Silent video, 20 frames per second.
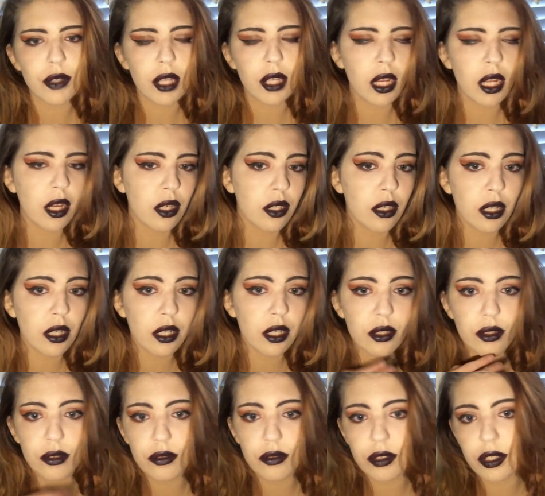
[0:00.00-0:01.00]
then all you gotta
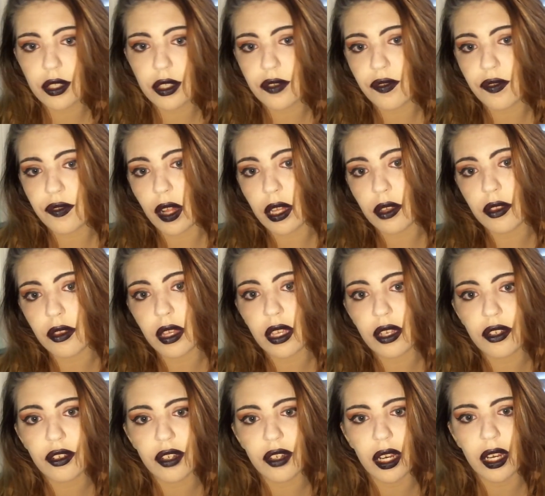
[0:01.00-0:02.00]
do is just follow the
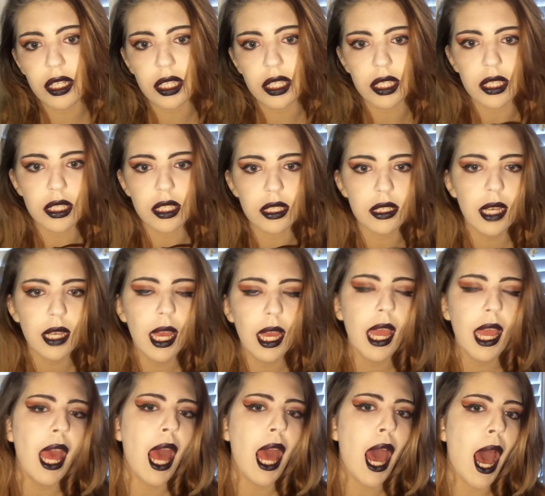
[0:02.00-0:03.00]
instructions.
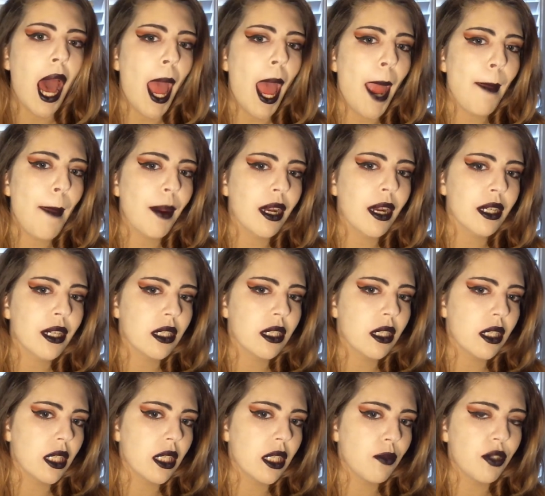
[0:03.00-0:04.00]
I
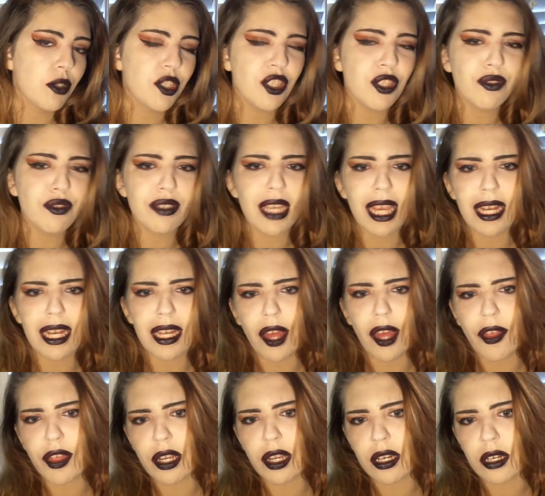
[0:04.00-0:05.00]
personally would use
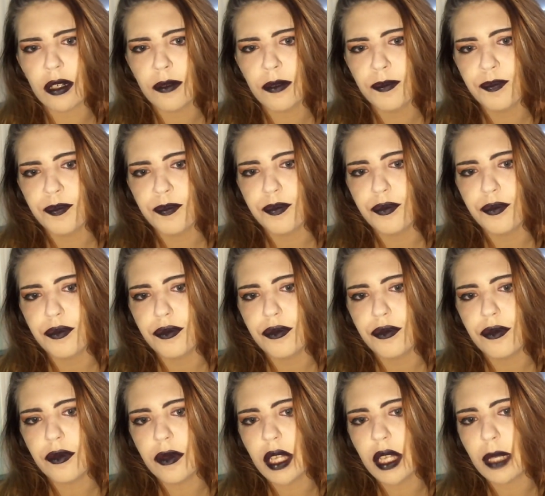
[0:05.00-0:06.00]
another
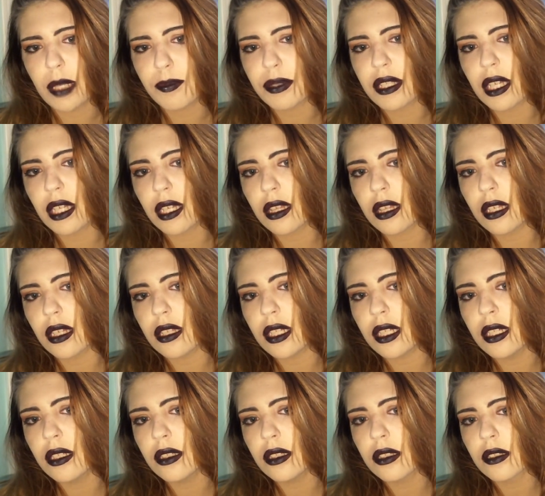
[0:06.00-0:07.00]
lipstick than
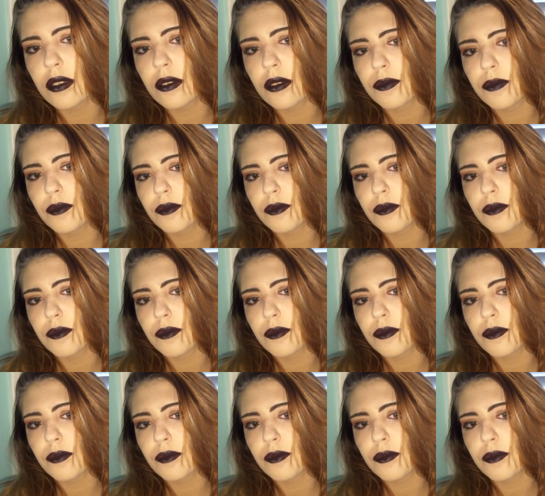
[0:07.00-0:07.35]
this,